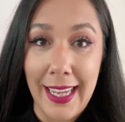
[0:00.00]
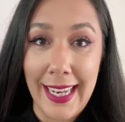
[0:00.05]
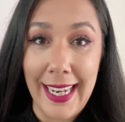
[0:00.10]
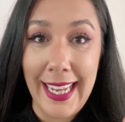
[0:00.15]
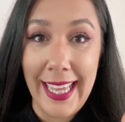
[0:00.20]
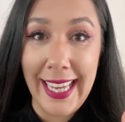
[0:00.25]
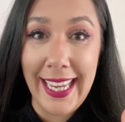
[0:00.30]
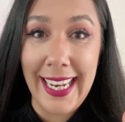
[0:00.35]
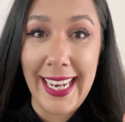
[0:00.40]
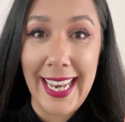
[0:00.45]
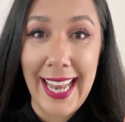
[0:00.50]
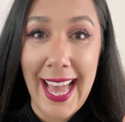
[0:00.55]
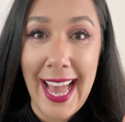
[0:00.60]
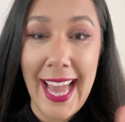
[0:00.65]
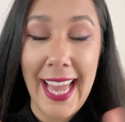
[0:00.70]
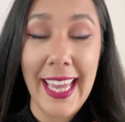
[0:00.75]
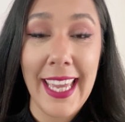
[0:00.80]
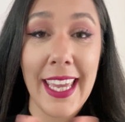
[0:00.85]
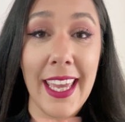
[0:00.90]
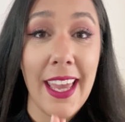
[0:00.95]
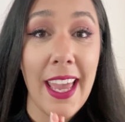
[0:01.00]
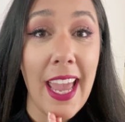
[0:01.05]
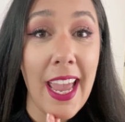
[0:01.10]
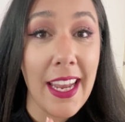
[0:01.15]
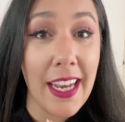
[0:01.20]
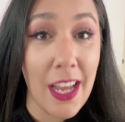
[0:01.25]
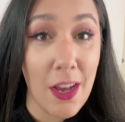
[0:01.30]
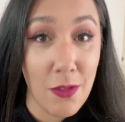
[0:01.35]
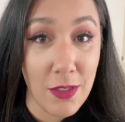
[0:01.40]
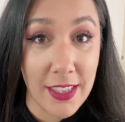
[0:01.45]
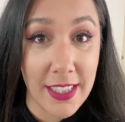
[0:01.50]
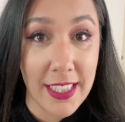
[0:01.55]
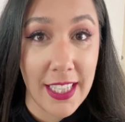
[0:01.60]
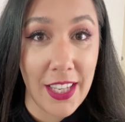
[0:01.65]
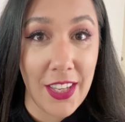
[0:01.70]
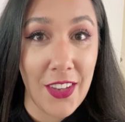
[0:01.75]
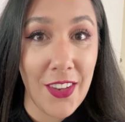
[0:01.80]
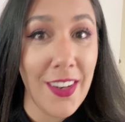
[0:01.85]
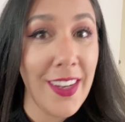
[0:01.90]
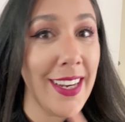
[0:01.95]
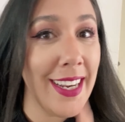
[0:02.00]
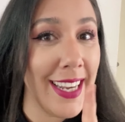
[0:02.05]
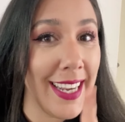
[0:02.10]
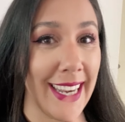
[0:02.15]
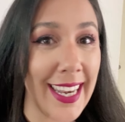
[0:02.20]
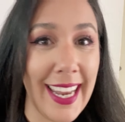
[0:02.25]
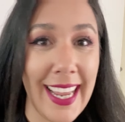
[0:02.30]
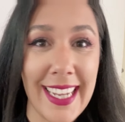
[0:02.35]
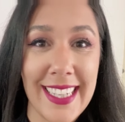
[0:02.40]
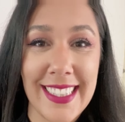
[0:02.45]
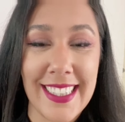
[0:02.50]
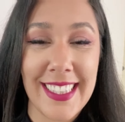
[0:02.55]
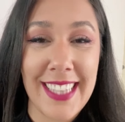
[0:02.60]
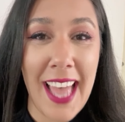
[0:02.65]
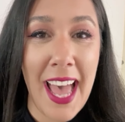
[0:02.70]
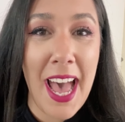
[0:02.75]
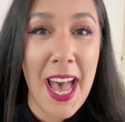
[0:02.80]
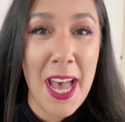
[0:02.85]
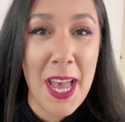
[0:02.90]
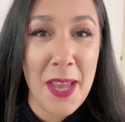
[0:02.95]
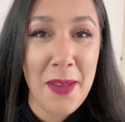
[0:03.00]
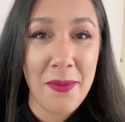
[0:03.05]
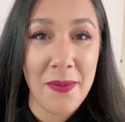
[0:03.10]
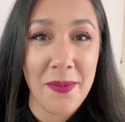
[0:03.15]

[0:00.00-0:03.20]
click like, and I will see you next time.